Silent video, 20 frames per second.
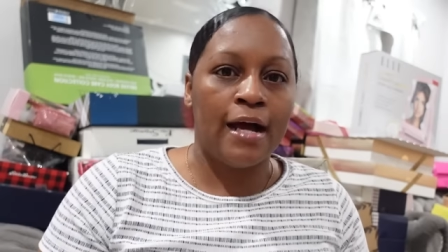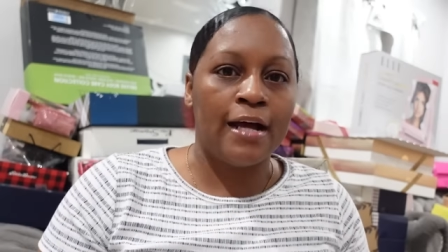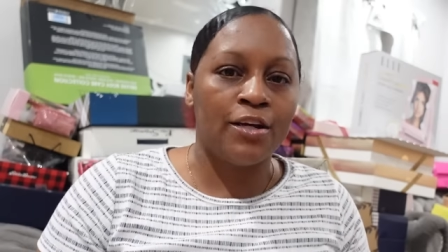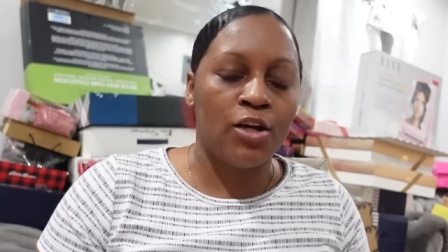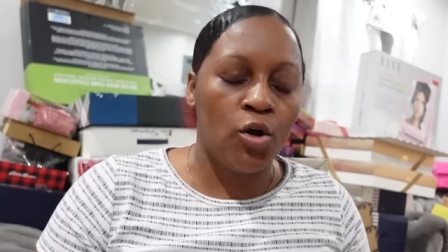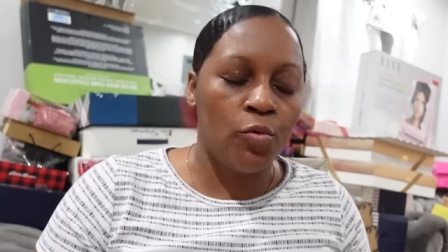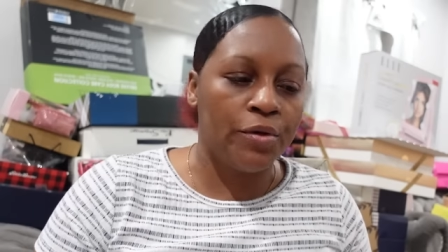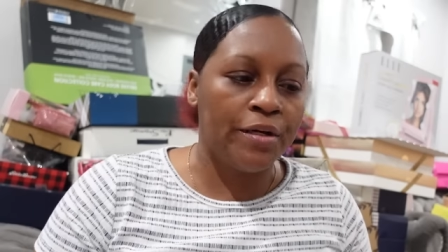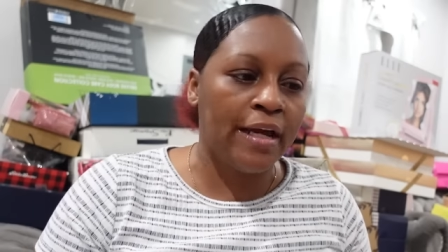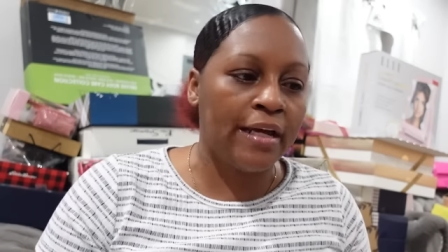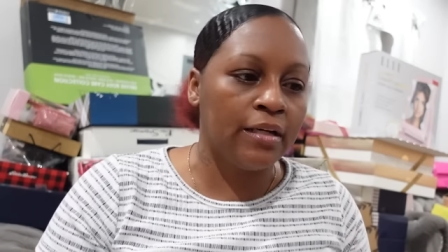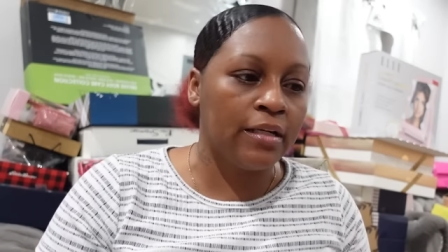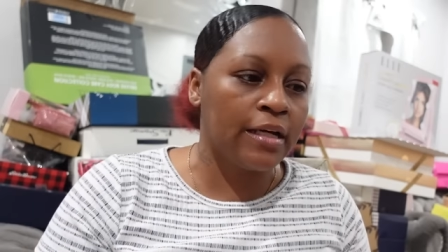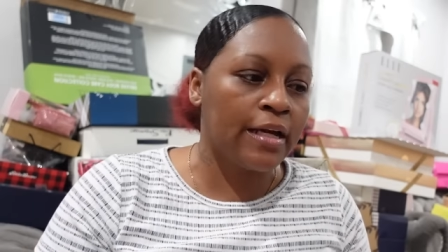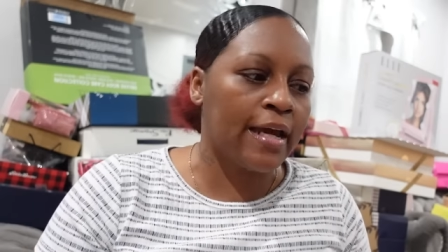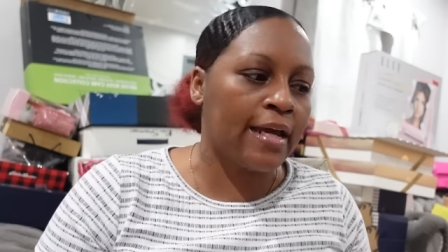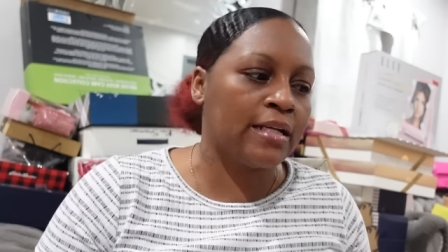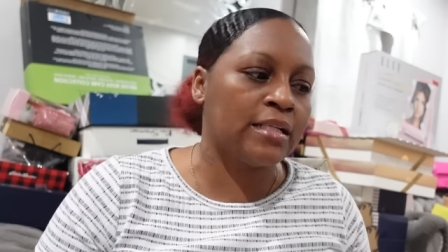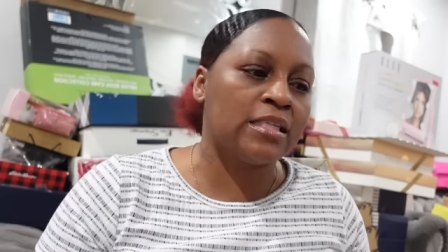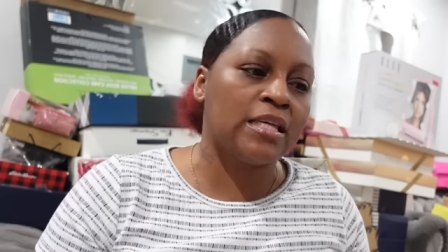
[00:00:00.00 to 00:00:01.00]
I know what they
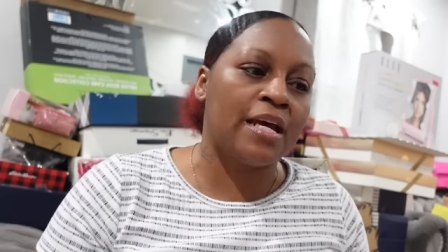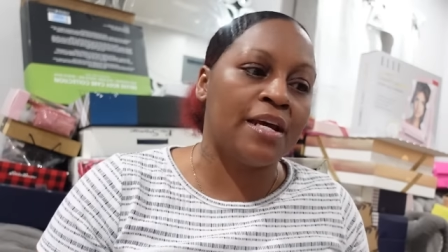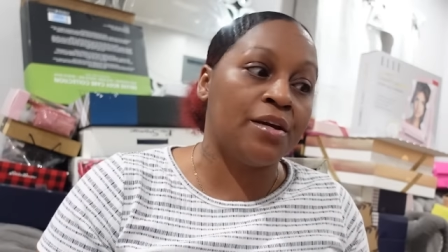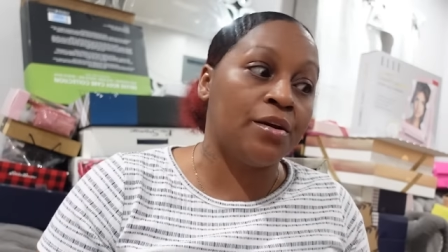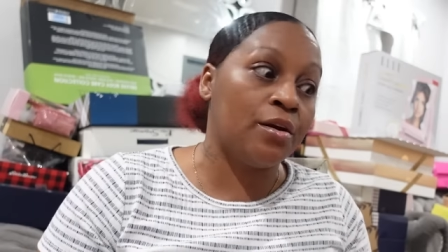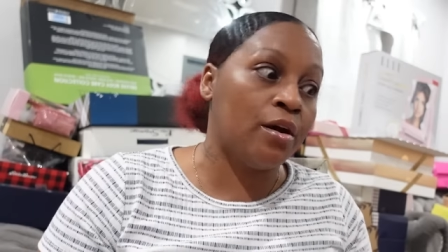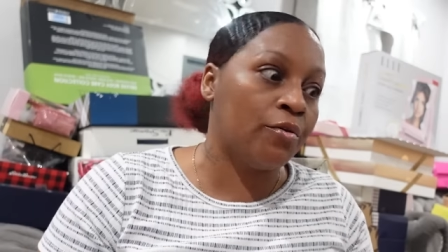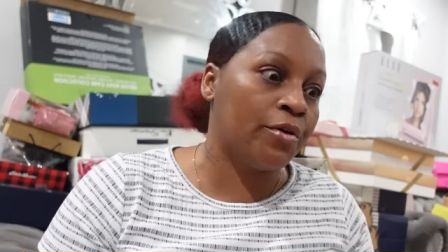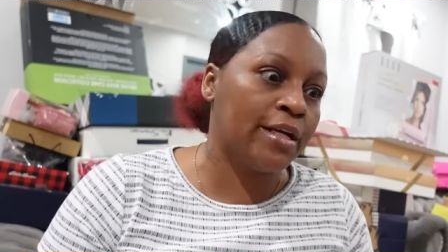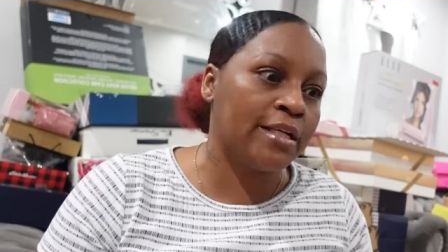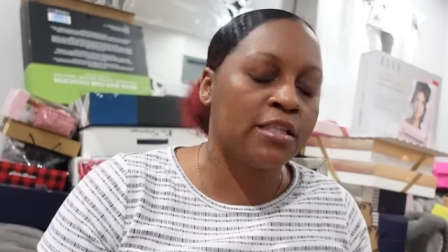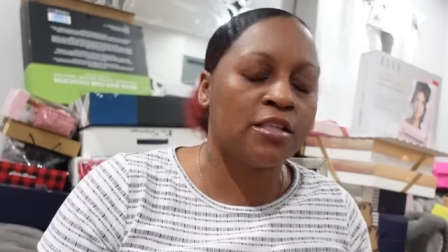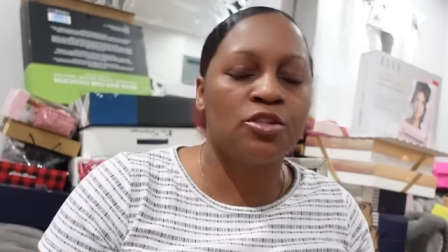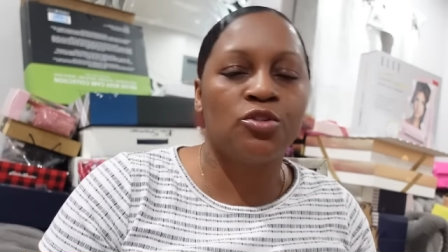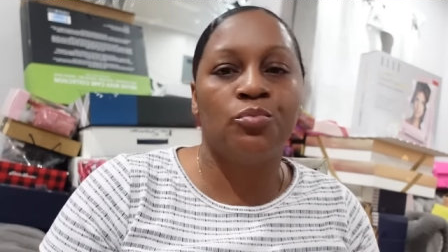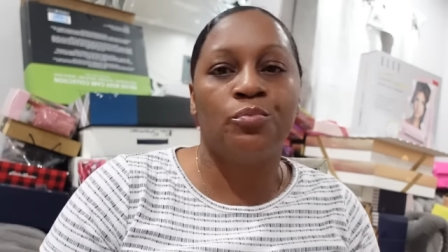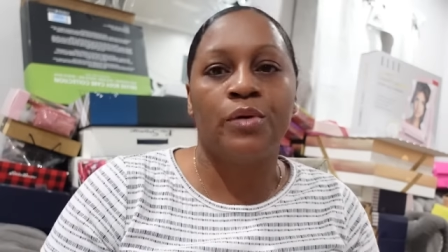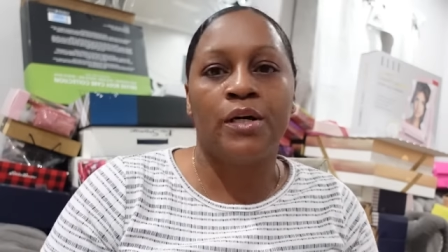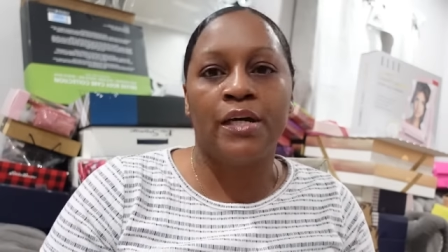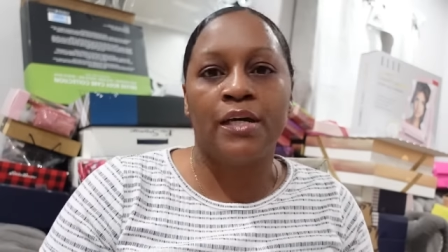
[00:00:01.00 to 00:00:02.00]
look at and say, no, that's
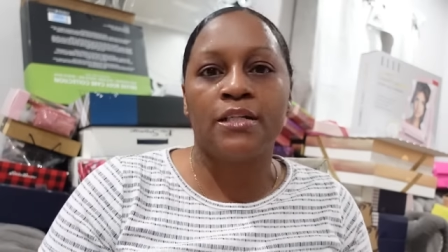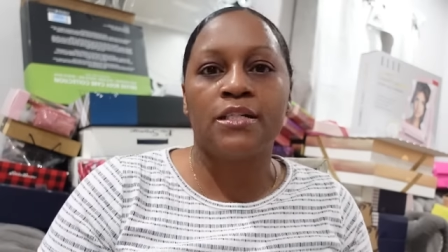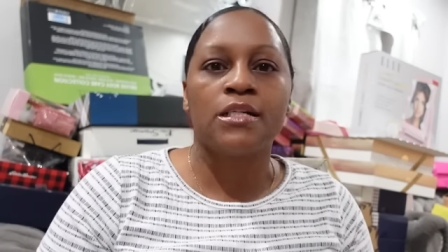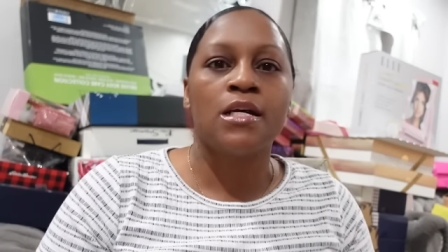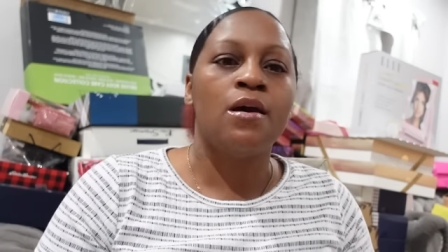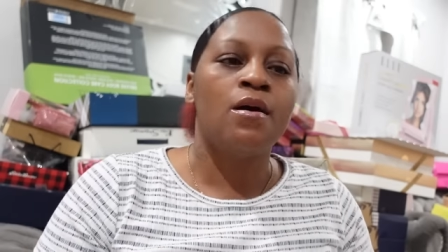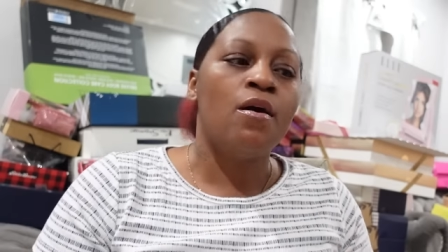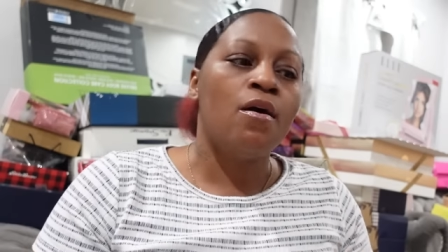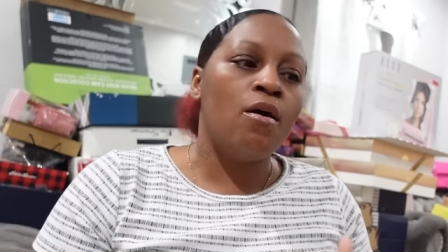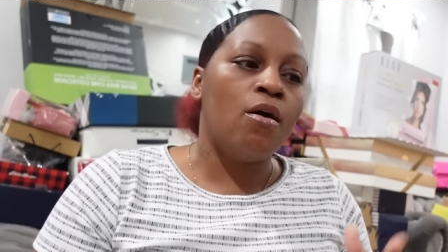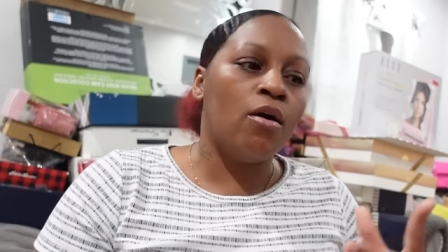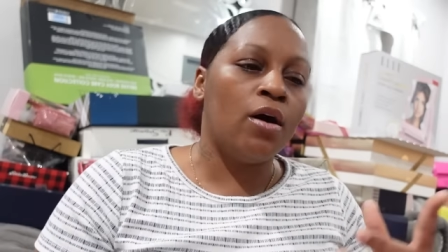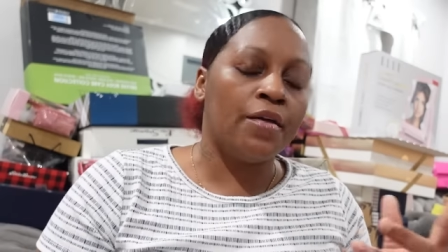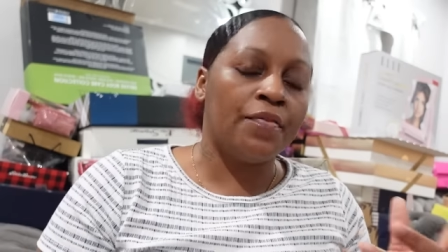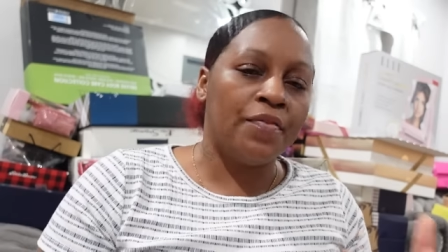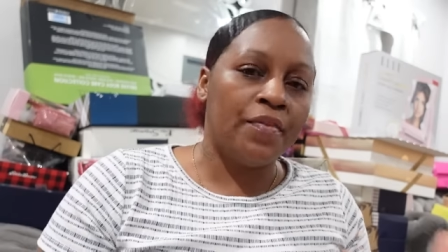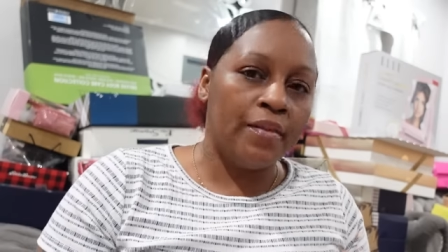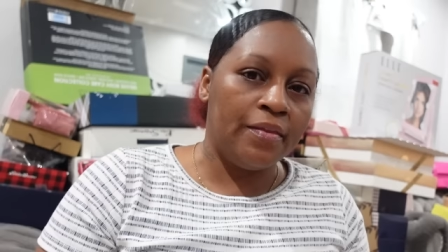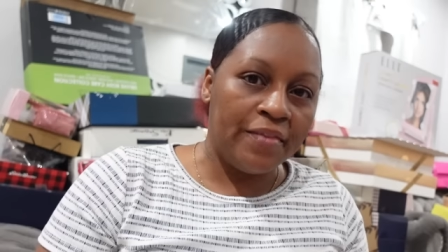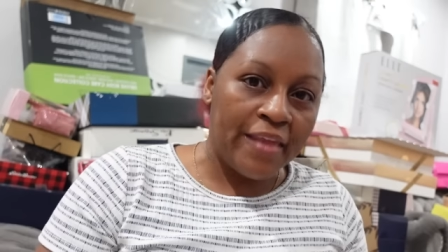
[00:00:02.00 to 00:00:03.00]
too much
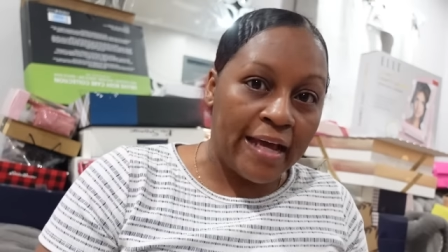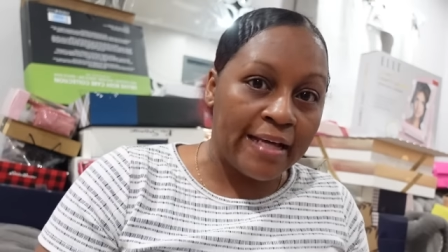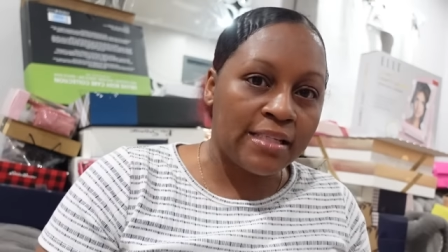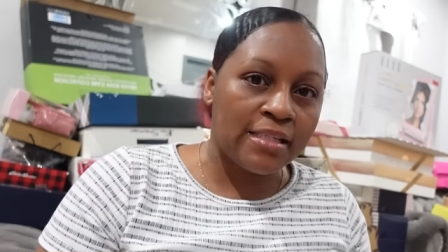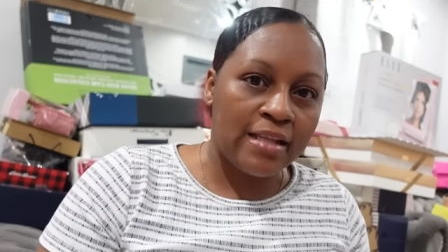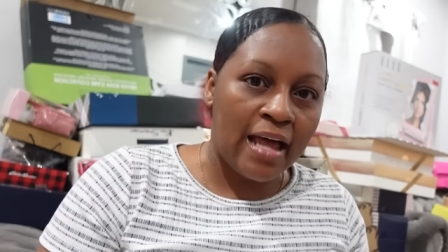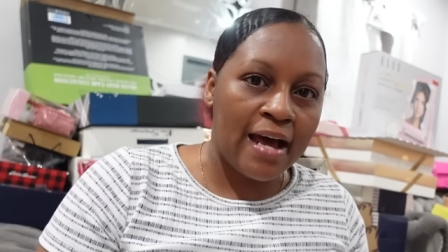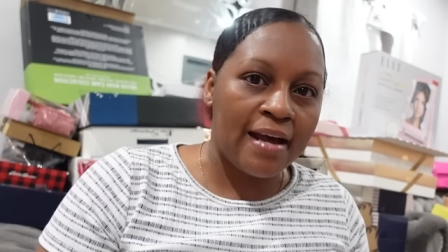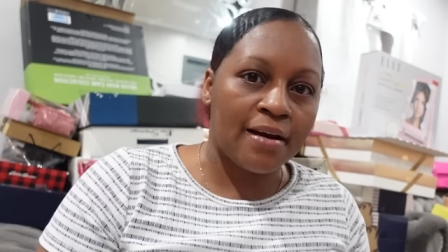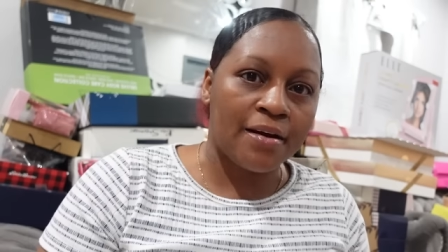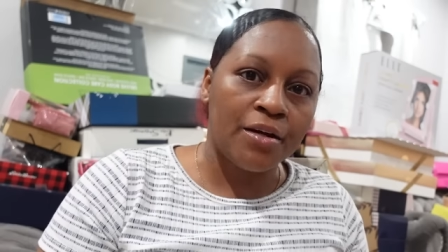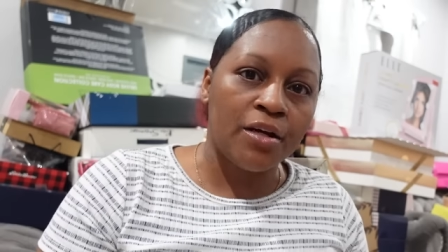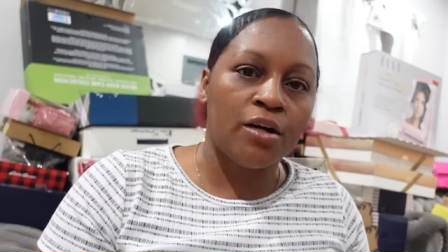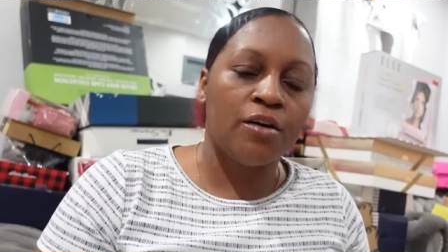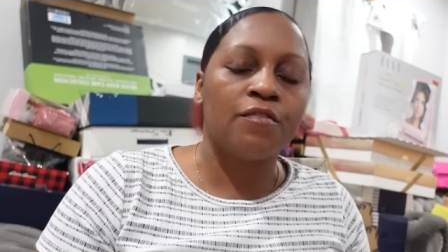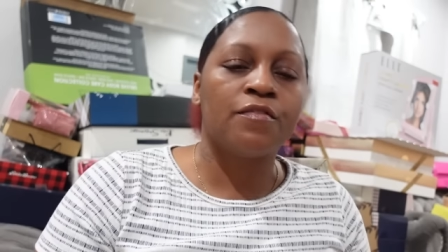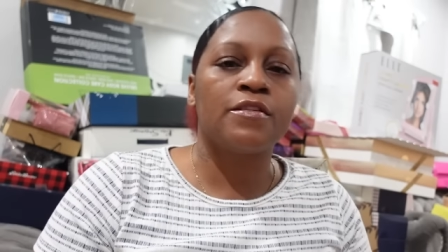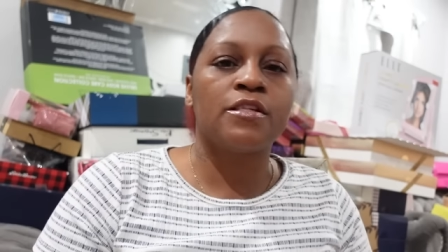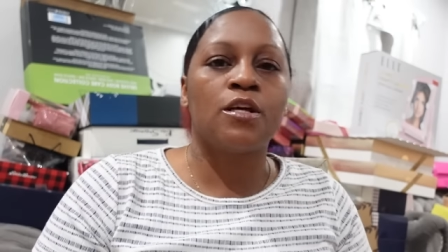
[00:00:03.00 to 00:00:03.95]
or that's not enough.